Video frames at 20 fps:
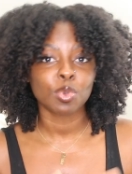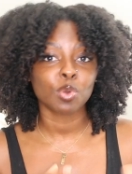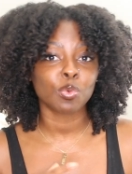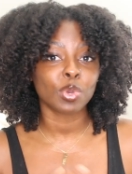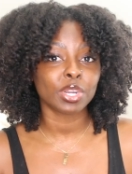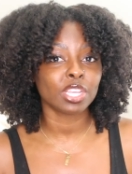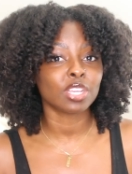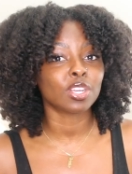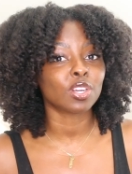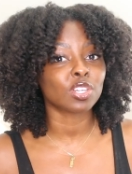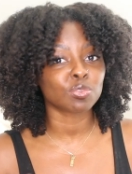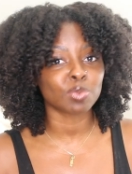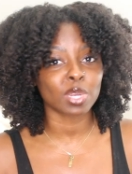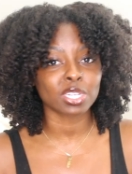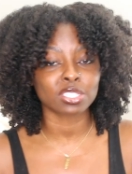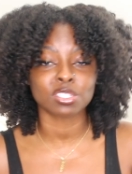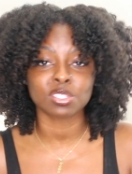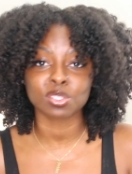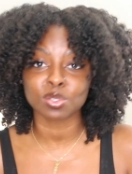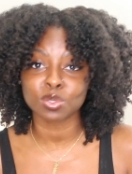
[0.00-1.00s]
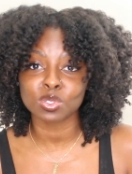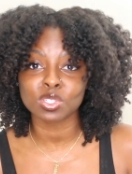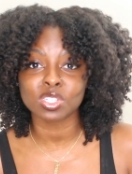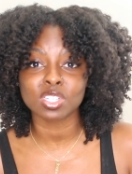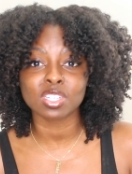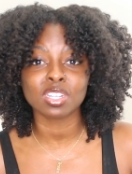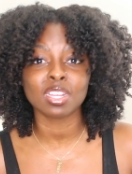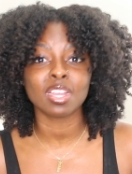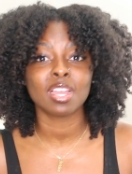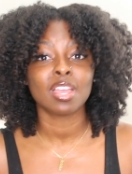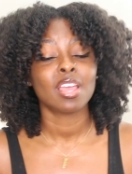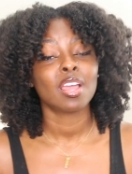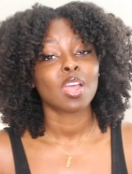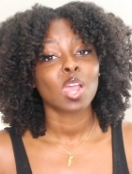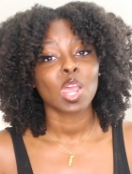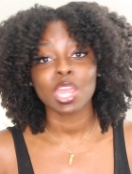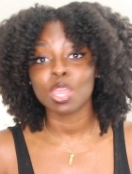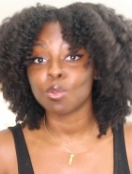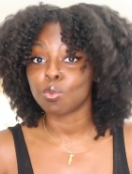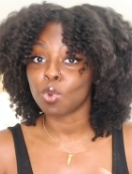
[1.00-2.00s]
But when he goes back to school,
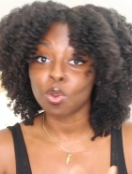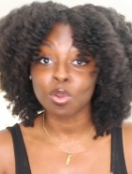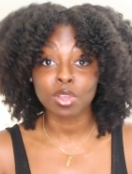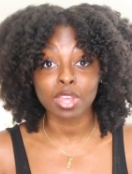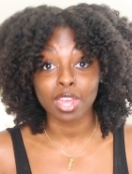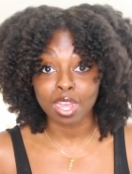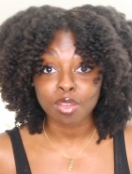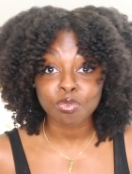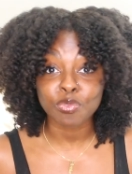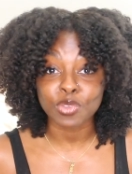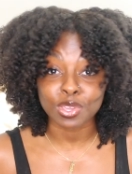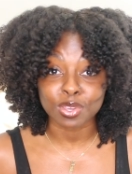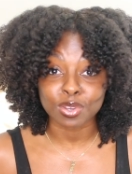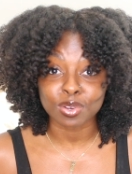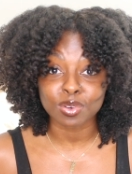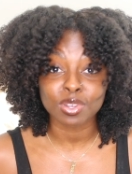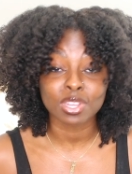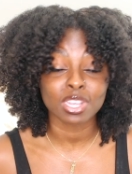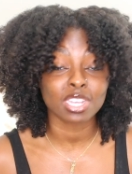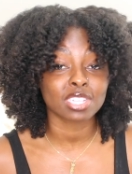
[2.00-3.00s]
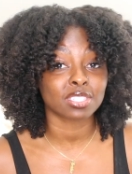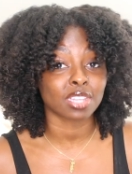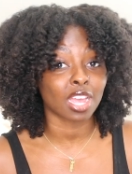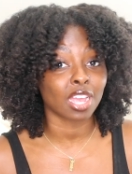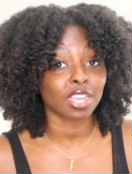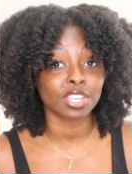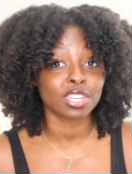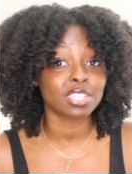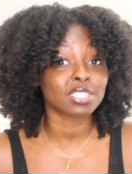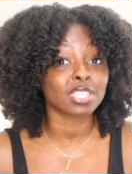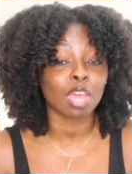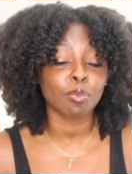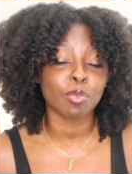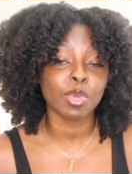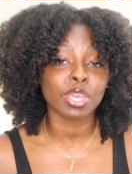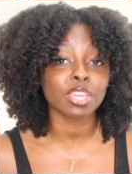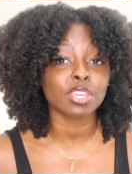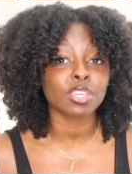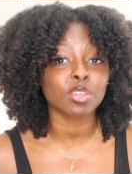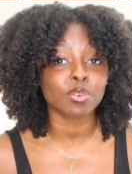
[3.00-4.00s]
he won't cuff you. He's not he's not
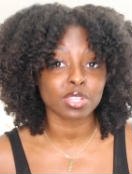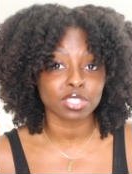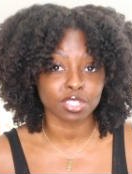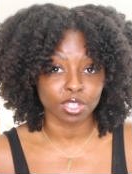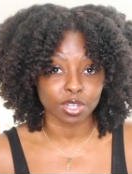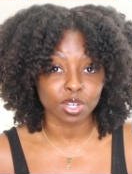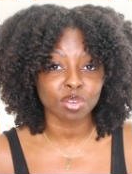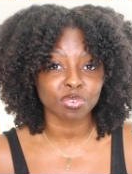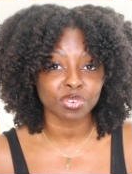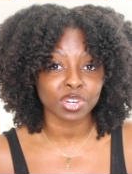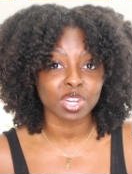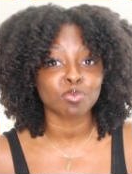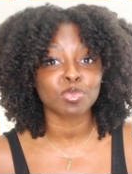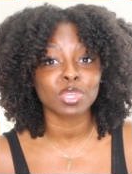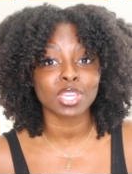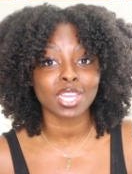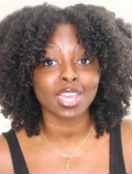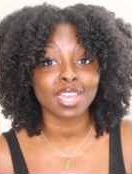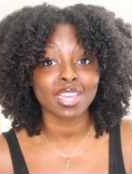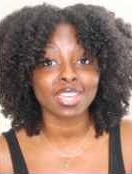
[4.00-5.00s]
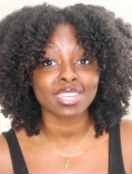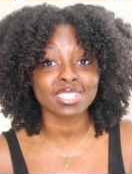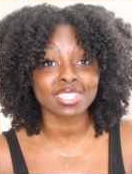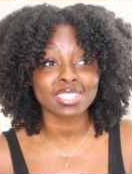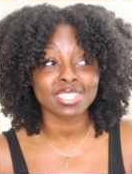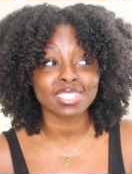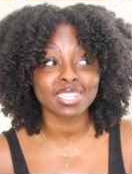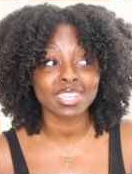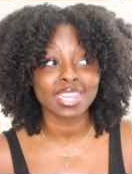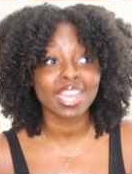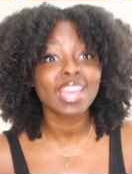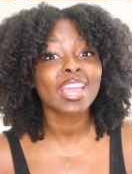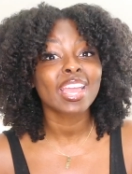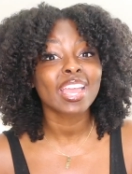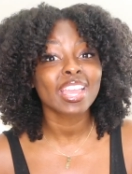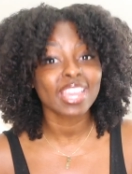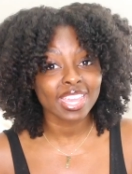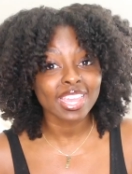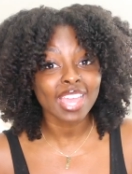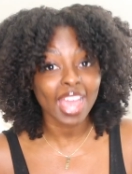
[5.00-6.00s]
making you his girlfriend because
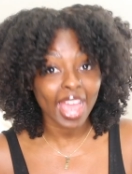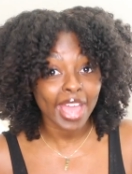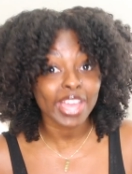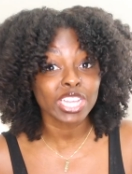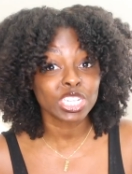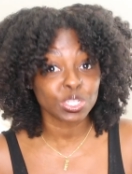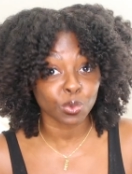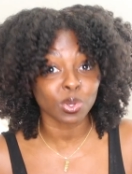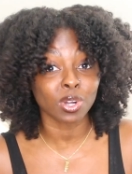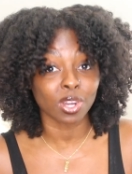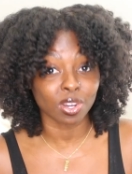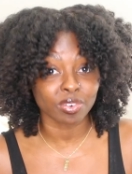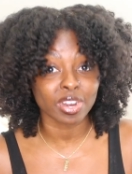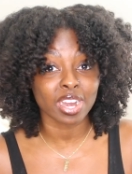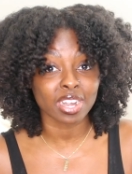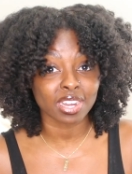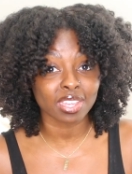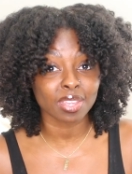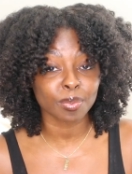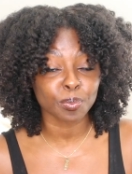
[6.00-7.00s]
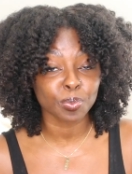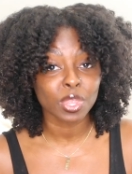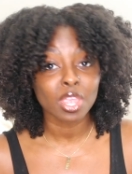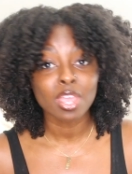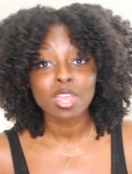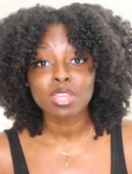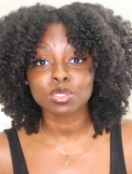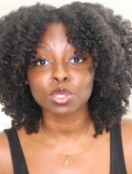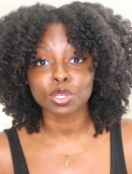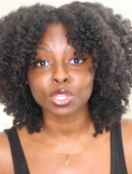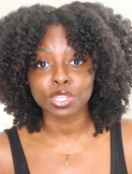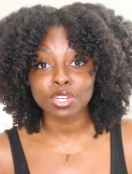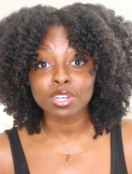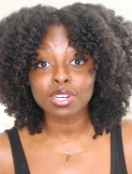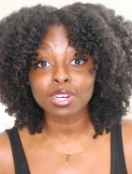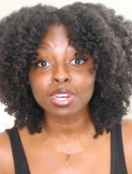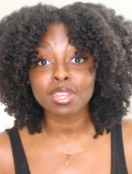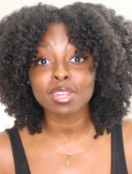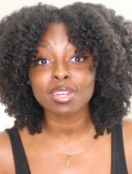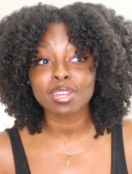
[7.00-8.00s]
he has one already. So
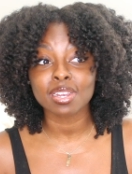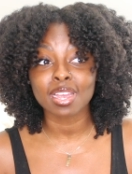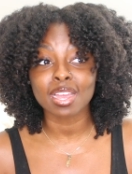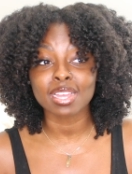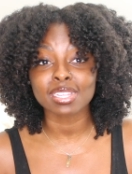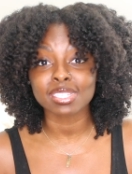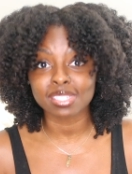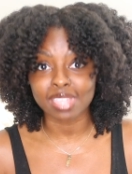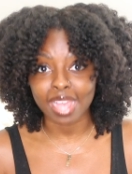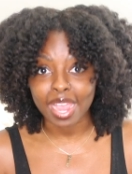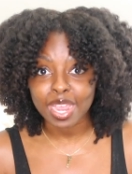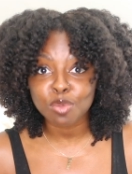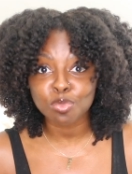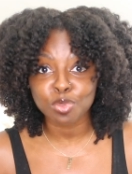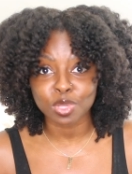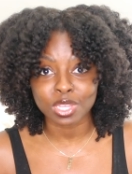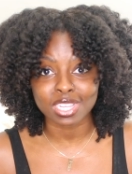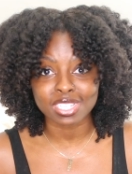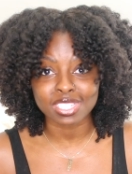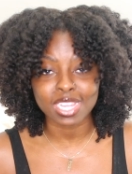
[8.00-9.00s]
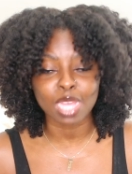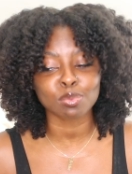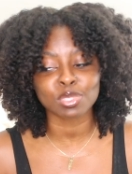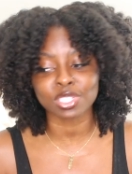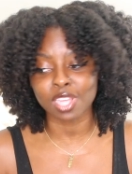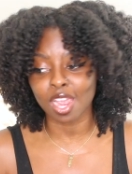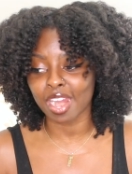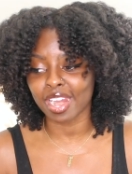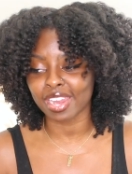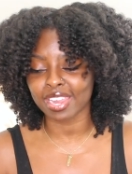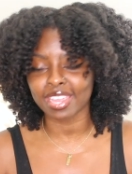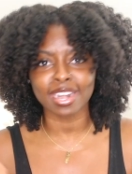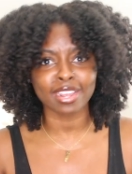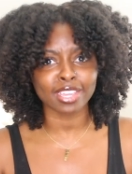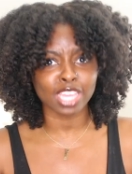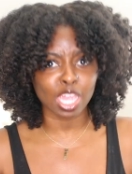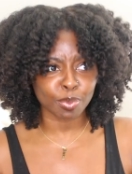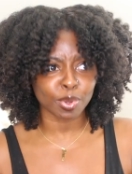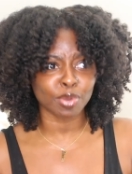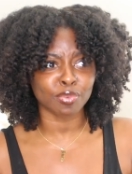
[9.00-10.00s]
you're a side piece. I'm sorry. Can
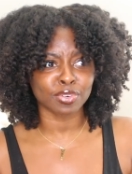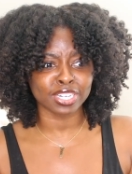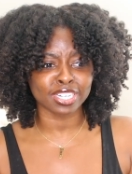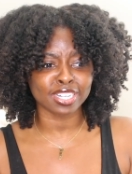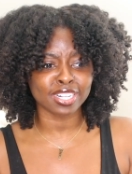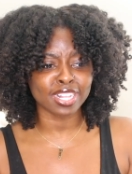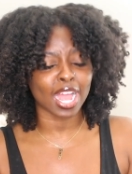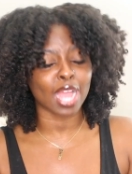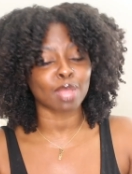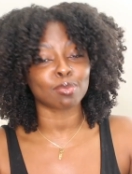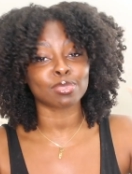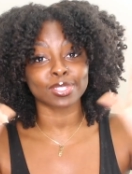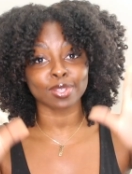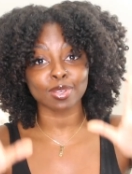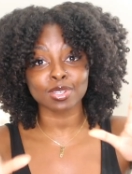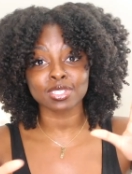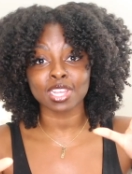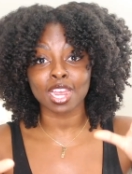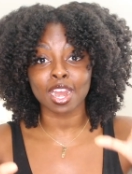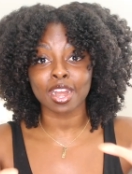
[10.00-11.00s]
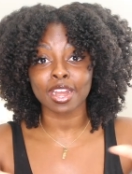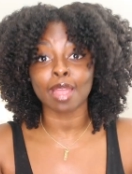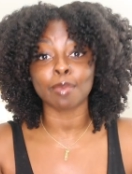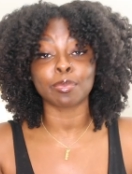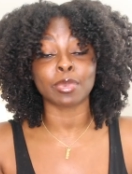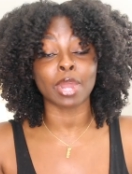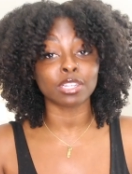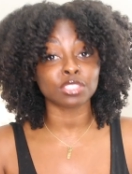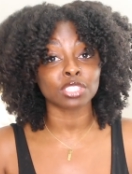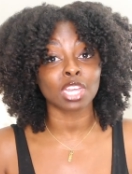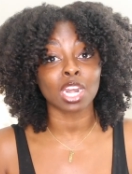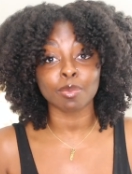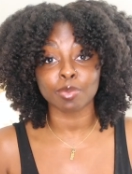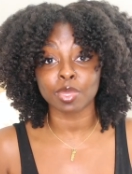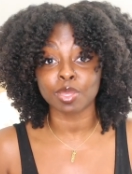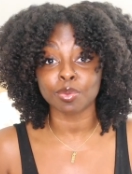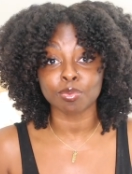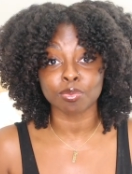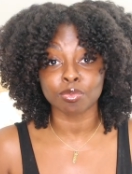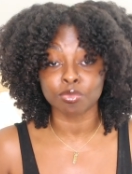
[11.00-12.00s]
I keep it real? I'm so sorry. I'm not trying
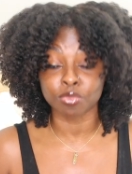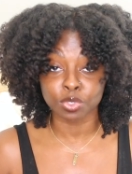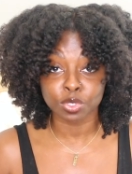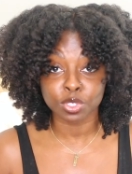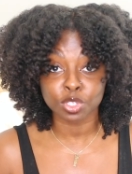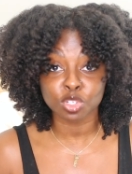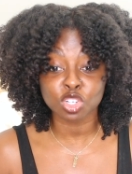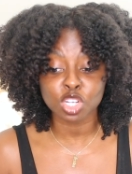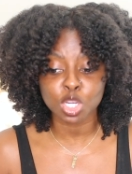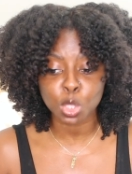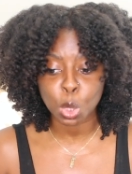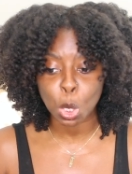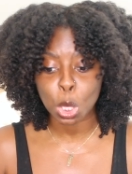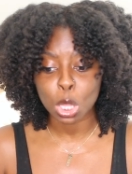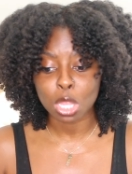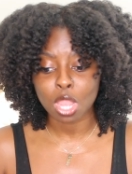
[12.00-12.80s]
to be rude.